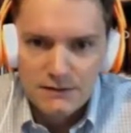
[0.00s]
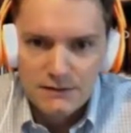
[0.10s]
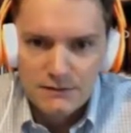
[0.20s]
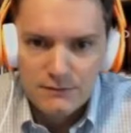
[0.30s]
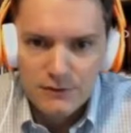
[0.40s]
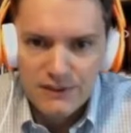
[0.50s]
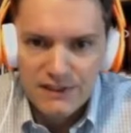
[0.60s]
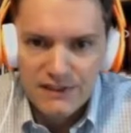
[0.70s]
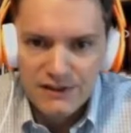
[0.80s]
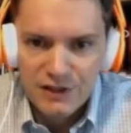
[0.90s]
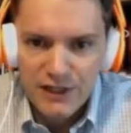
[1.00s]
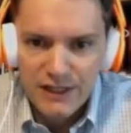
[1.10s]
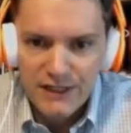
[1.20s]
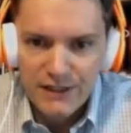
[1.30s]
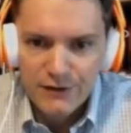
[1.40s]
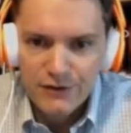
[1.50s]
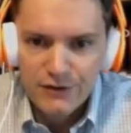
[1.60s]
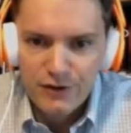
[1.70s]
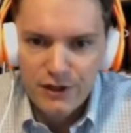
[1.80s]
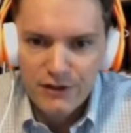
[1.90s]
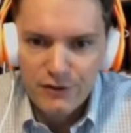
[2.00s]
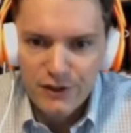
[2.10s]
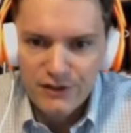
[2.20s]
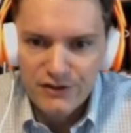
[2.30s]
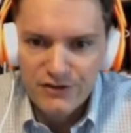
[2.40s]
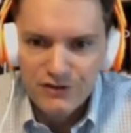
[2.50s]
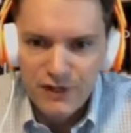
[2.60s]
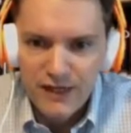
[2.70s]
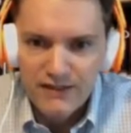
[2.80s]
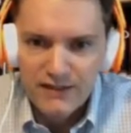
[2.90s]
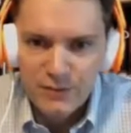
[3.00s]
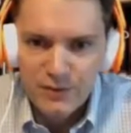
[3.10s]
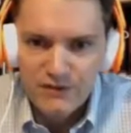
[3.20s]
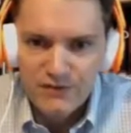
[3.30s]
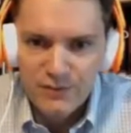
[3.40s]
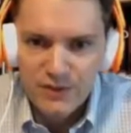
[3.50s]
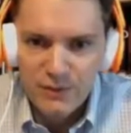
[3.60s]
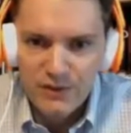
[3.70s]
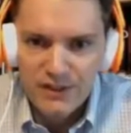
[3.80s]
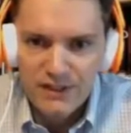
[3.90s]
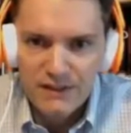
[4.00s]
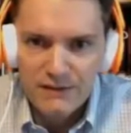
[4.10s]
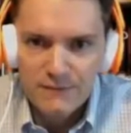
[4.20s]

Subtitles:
we're going to get the giant here to try to distract anybody from coming in.